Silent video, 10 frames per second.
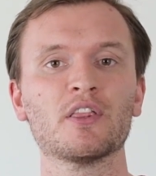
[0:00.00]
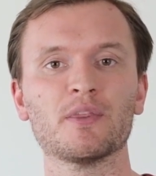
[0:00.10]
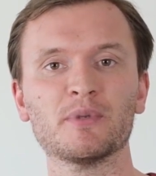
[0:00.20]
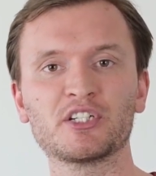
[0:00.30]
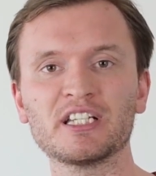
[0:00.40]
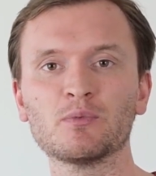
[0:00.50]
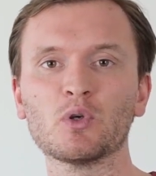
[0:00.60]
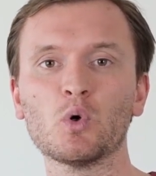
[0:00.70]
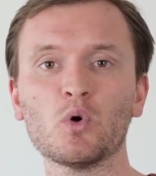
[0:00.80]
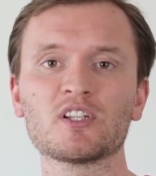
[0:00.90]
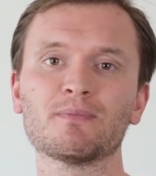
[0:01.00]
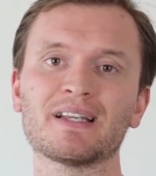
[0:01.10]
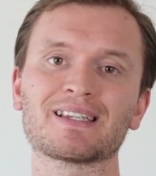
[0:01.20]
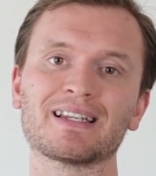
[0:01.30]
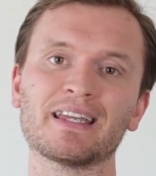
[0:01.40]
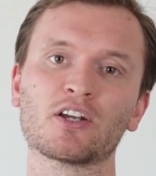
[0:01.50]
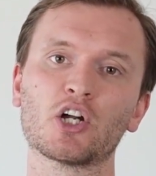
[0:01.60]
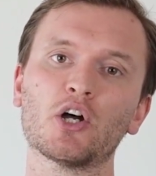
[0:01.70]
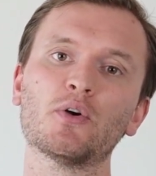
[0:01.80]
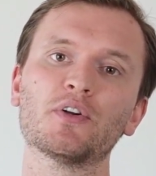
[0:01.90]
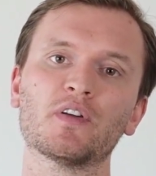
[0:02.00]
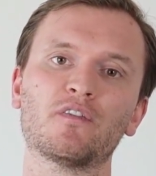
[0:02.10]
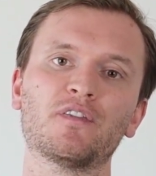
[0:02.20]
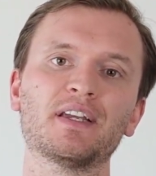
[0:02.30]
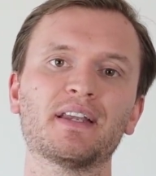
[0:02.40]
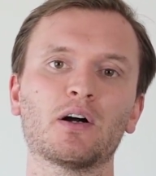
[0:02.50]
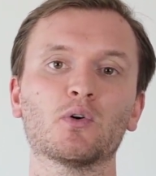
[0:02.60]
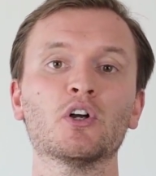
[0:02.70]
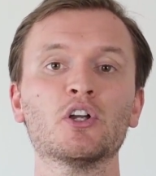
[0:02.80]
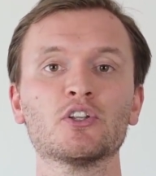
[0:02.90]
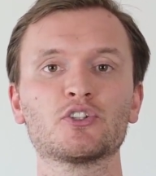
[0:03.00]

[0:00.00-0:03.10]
the machine will automatically encode and feed out